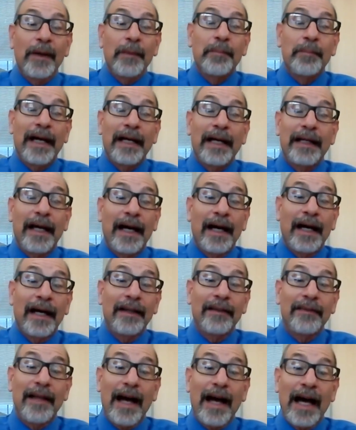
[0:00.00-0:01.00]
But
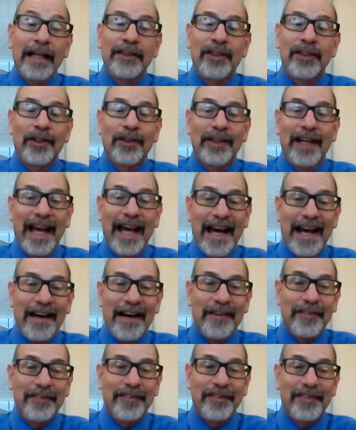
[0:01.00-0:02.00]
I don't
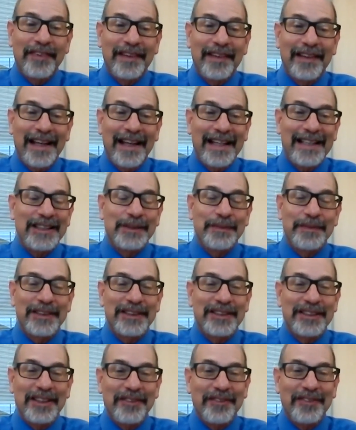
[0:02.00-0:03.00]
have any
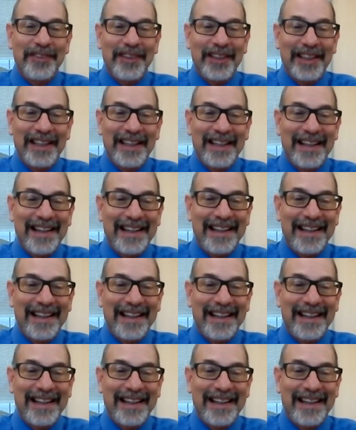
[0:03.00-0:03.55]
specific